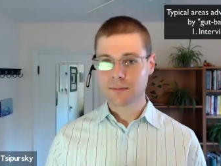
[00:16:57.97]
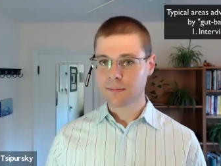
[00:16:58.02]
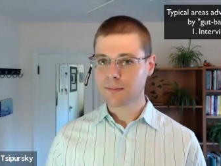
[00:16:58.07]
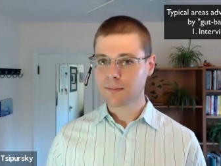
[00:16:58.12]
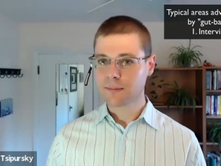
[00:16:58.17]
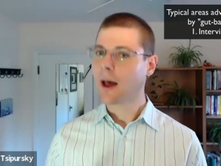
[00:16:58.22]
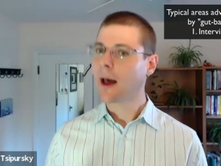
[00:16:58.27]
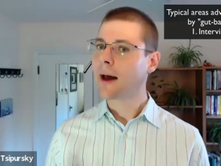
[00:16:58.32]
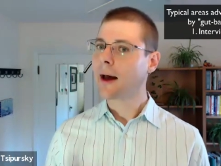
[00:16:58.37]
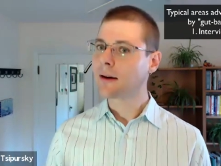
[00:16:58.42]

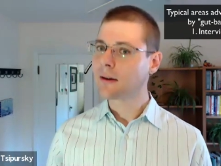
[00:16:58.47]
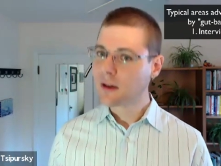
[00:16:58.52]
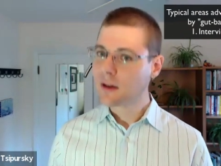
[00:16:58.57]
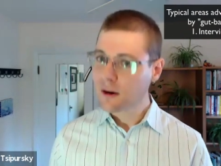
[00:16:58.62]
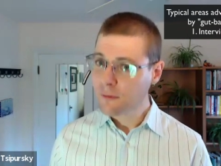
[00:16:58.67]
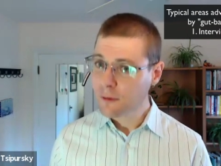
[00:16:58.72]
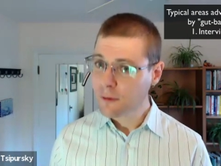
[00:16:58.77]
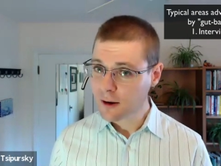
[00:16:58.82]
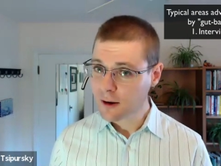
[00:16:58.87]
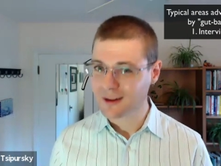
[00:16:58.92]
had
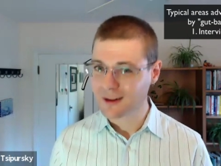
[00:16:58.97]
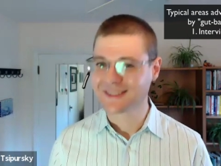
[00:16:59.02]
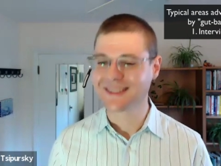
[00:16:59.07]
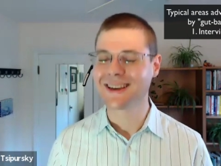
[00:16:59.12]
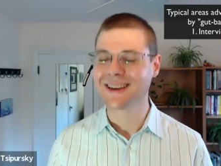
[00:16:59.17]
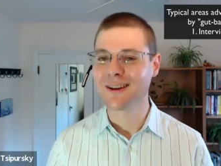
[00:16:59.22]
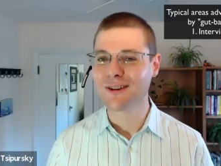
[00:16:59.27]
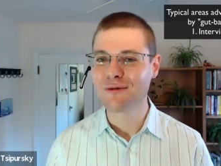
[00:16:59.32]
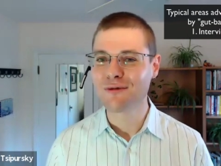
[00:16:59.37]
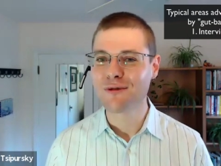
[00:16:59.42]

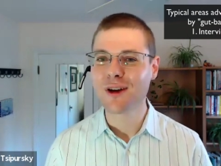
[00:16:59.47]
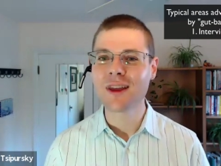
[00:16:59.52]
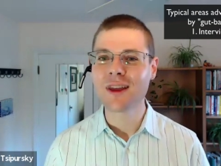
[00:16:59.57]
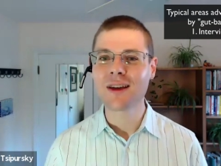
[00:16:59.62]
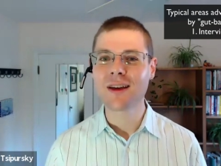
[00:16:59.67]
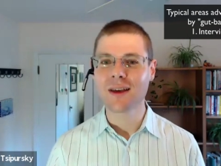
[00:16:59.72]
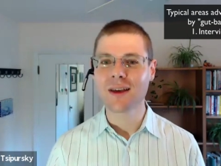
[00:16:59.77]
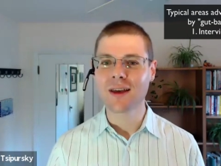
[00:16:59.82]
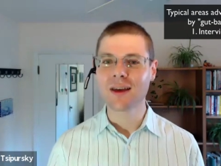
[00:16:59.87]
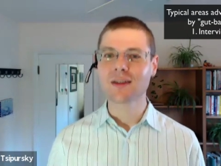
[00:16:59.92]
difficulty fitting
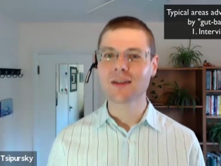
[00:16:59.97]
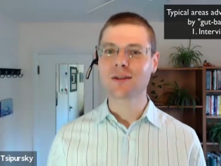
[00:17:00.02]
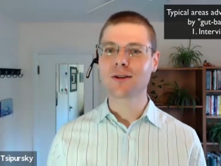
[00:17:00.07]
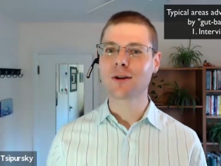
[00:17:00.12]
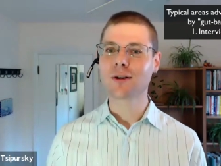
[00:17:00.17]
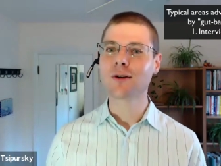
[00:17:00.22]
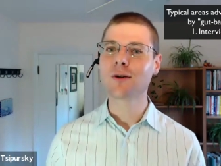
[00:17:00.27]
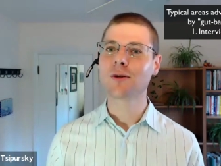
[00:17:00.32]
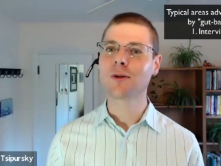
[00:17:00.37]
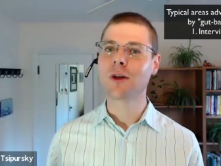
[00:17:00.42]

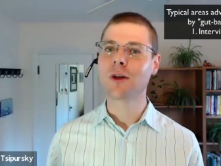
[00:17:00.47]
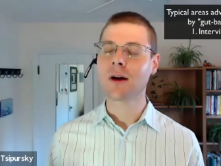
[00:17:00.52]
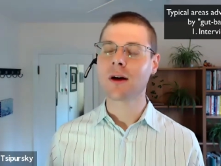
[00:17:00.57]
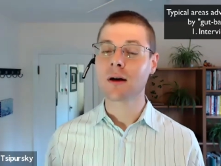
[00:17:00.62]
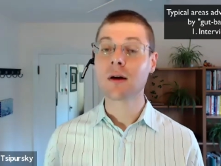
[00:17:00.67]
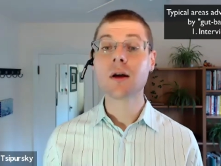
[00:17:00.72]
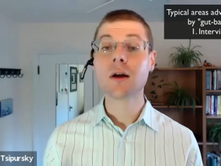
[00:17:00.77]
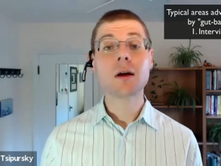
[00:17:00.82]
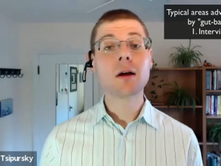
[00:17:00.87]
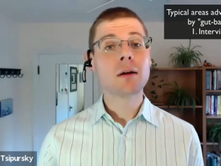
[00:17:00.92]
into the
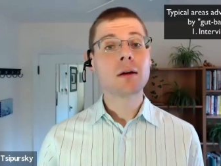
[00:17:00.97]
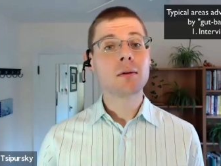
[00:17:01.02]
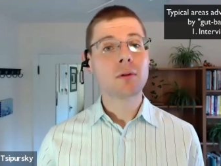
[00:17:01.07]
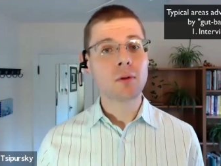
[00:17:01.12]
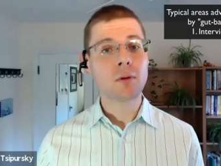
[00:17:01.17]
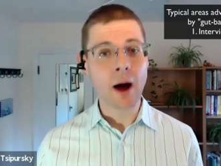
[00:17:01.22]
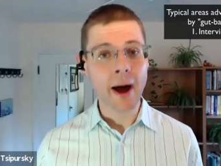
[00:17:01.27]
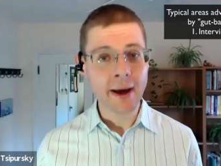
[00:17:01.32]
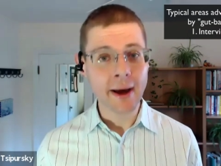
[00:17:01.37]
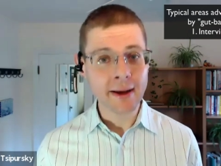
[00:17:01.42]

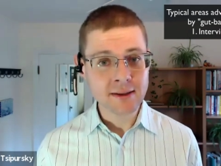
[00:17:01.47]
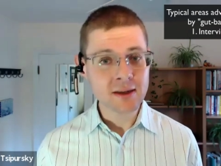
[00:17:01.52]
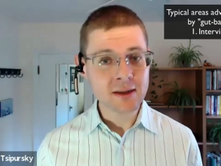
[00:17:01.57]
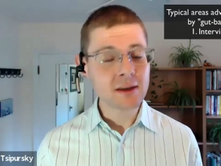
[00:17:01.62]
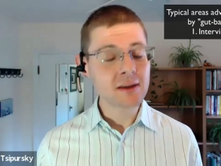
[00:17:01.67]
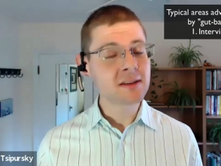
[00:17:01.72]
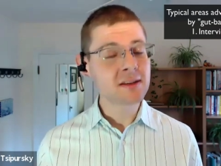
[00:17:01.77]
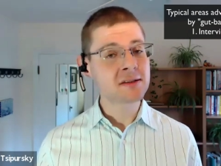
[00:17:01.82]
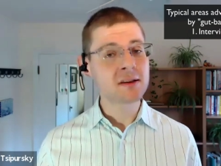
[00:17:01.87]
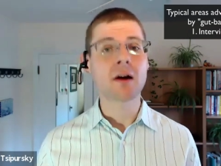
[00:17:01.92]
I
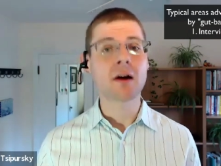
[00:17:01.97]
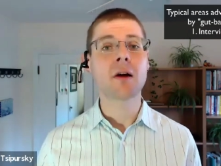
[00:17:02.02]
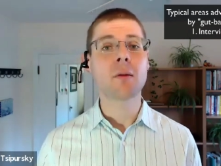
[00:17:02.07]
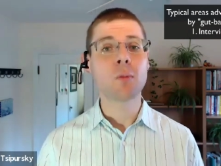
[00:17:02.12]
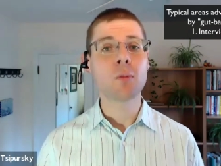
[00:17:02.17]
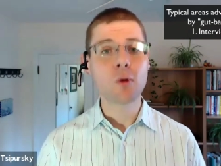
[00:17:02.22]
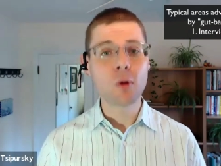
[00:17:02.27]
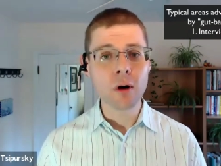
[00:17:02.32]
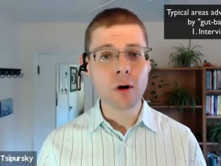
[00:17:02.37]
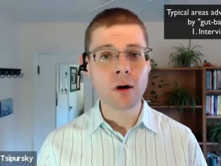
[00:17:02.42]
T
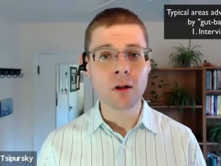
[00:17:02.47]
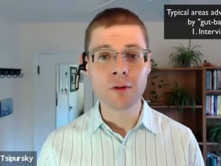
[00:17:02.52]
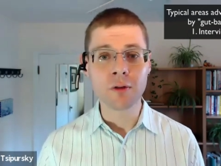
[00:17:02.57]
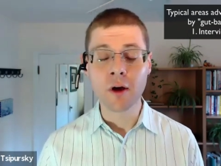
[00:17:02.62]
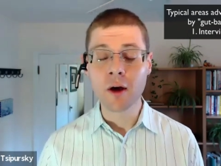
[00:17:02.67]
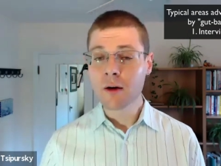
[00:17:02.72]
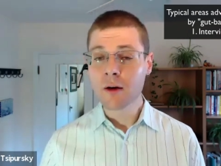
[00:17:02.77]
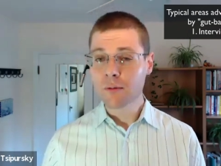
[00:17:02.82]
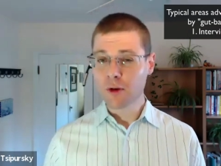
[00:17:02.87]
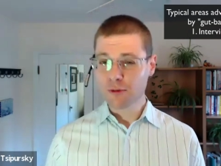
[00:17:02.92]
startup world.
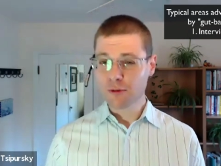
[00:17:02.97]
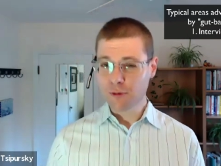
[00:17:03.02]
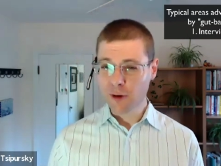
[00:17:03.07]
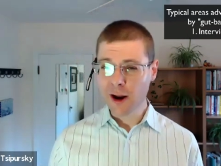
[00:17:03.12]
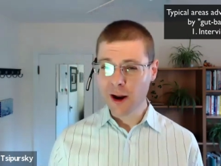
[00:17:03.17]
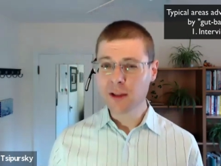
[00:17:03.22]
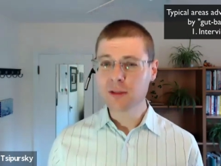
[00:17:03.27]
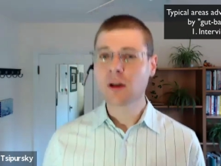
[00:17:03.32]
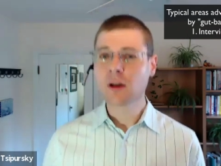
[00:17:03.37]
The friend